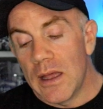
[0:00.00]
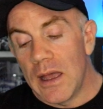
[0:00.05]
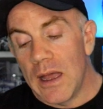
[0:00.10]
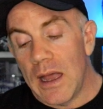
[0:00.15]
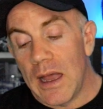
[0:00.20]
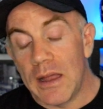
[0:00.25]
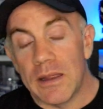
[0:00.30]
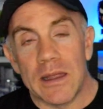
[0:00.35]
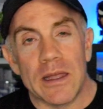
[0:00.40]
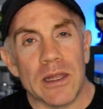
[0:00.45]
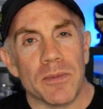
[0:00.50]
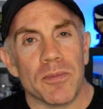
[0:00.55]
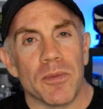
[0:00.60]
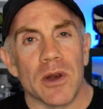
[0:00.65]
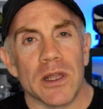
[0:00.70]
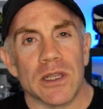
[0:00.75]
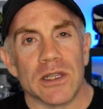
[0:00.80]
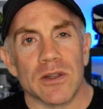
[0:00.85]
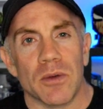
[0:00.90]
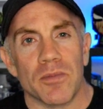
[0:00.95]
And then your
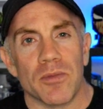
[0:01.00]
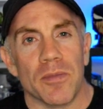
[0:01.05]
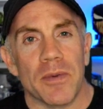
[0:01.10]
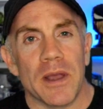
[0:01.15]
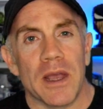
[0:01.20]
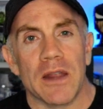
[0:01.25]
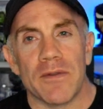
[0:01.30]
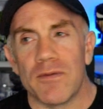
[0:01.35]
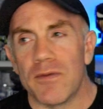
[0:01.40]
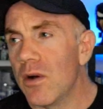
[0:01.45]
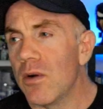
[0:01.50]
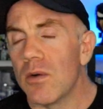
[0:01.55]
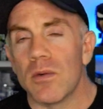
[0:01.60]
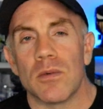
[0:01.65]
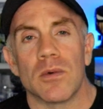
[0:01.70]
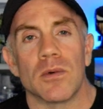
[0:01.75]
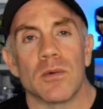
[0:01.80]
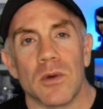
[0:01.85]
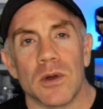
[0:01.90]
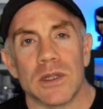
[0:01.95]
body's not prepared for,
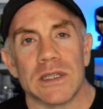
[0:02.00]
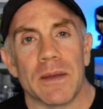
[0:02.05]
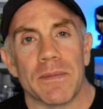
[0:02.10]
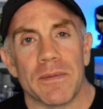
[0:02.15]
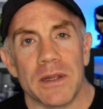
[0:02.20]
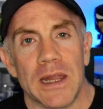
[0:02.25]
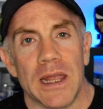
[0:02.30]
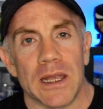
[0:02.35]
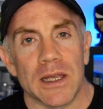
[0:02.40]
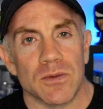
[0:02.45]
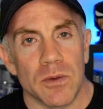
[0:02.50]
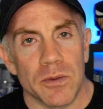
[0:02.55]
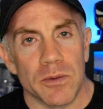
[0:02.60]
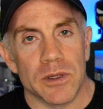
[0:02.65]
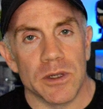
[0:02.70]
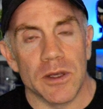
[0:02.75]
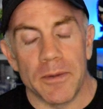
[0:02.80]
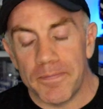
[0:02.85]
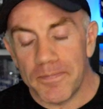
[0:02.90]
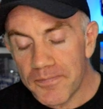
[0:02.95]
oh, what's happened next? What are we
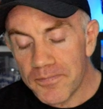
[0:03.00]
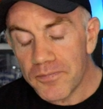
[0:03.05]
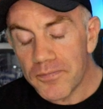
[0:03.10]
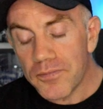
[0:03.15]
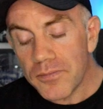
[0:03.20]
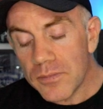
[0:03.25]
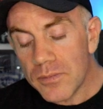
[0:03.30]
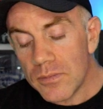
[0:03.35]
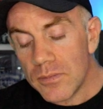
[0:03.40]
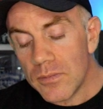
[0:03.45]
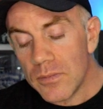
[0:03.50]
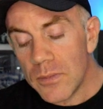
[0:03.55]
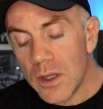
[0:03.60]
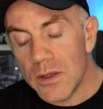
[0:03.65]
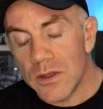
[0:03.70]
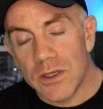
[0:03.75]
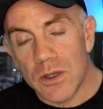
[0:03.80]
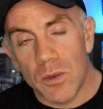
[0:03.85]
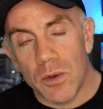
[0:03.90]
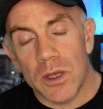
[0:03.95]
doing?
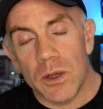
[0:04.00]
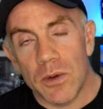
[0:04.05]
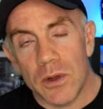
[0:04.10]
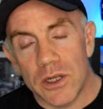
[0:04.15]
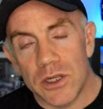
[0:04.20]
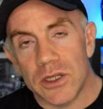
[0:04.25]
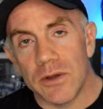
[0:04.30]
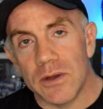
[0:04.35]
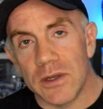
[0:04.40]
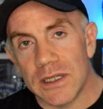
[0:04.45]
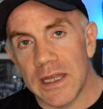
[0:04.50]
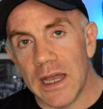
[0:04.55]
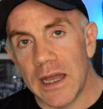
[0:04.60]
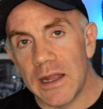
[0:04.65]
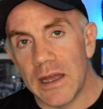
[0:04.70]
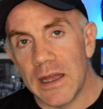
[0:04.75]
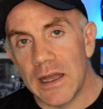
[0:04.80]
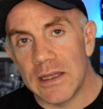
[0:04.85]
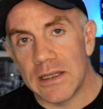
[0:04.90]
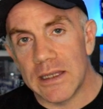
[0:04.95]
So what you want to do is get
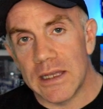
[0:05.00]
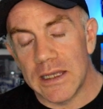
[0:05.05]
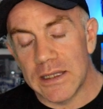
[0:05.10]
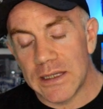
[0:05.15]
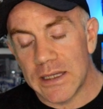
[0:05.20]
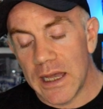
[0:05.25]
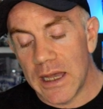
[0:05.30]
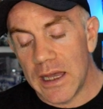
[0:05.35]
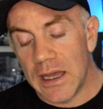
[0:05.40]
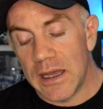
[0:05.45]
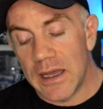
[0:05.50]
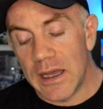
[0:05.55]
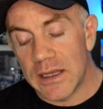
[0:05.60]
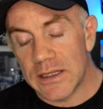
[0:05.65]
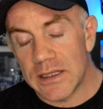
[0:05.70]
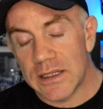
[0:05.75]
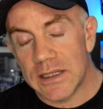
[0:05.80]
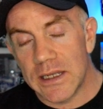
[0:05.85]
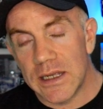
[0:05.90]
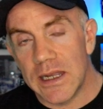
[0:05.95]
a, is, is get a, a
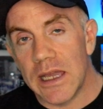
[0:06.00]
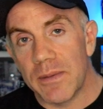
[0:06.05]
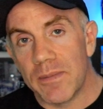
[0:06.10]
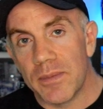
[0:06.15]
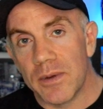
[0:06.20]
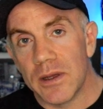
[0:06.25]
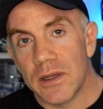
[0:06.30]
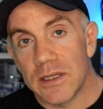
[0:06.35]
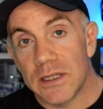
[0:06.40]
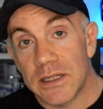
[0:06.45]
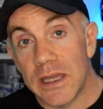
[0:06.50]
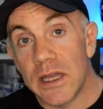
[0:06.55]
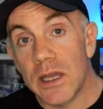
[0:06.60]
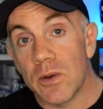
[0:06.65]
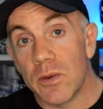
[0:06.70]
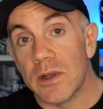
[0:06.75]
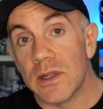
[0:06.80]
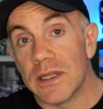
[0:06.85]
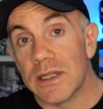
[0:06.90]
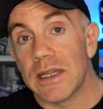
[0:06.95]
sleep
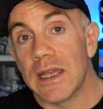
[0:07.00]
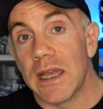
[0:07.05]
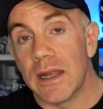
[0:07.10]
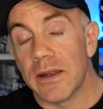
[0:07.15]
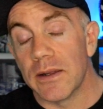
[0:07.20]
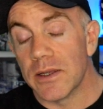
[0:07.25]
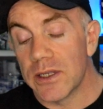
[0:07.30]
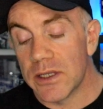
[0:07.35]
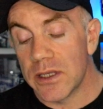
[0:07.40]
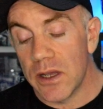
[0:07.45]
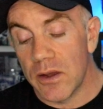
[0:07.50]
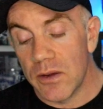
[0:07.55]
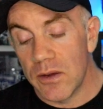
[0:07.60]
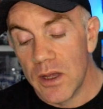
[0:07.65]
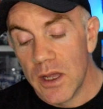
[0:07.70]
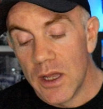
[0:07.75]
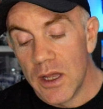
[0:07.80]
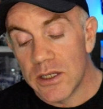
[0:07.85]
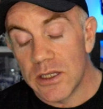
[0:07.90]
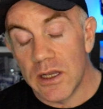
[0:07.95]
sequence in. So,
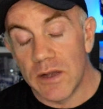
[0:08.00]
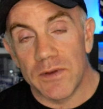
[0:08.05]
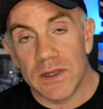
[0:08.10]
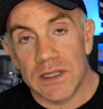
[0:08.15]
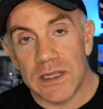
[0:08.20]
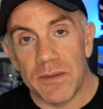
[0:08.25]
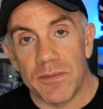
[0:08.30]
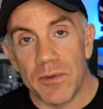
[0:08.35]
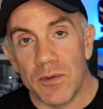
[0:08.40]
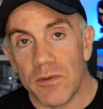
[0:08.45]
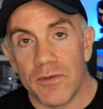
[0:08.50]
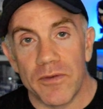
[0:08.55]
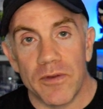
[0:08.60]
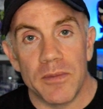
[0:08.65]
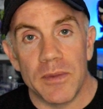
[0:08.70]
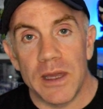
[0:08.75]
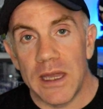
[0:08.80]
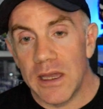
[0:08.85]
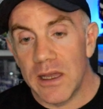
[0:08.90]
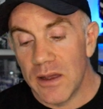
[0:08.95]
so for example, for
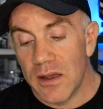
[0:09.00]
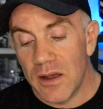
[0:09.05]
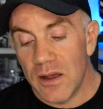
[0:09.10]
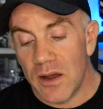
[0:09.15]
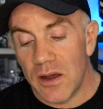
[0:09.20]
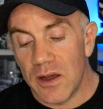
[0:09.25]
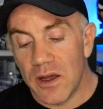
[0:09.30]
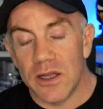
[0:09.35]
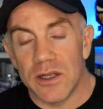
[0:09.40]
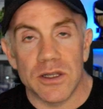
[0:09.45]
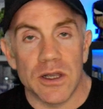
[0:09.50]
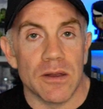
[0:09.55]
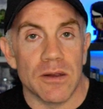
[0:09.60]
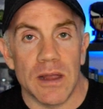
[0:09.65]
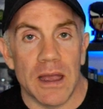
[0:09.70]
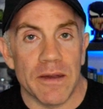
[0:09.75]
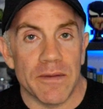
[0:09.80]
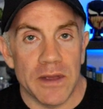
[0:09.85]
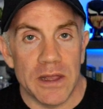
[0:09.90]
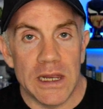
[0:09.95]
me, I don't
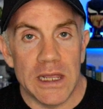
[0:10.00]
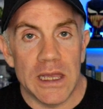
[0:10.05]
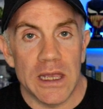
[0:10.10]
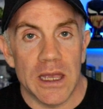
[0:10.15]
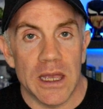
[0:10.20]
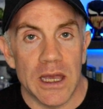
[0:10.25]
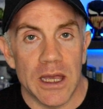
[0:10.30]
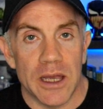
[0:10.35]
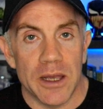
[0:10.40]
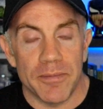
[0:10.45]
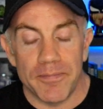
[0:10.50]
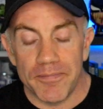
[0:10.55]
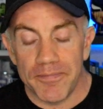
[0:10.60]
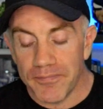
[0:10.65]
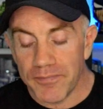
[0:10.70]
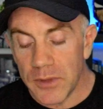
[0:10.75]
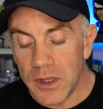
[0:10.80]
have any, um,